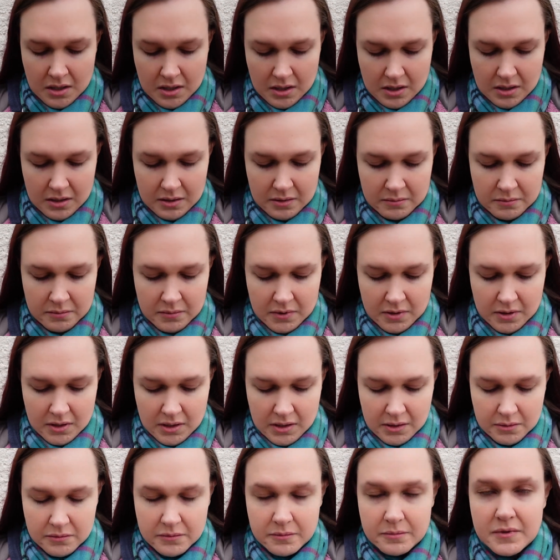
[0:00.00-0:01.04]
Um,
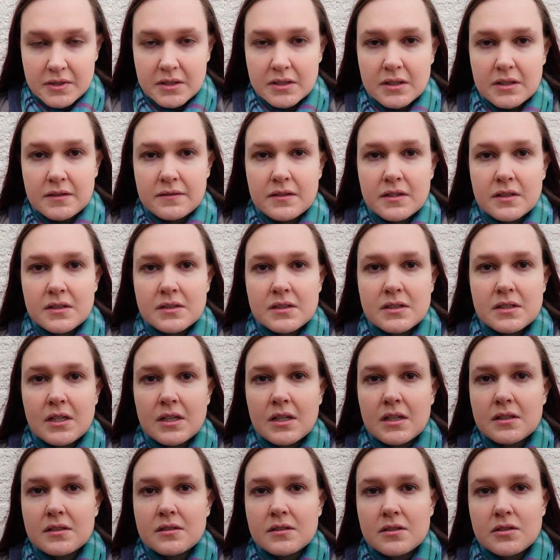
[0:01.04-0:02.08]
I will be leaving
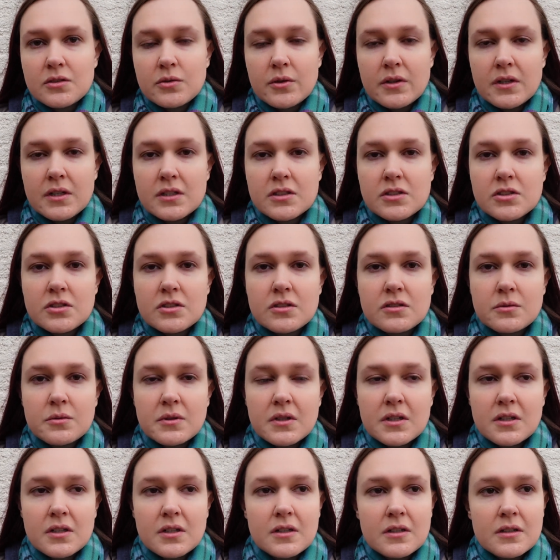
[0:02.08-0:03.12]
Stingin's Twitch,
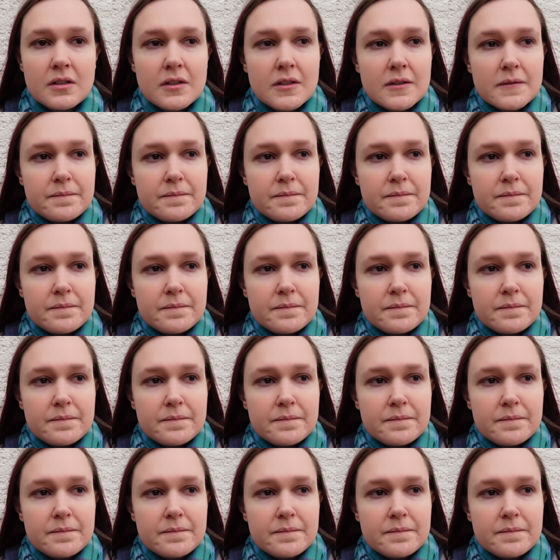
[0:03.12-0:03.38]
Twitter,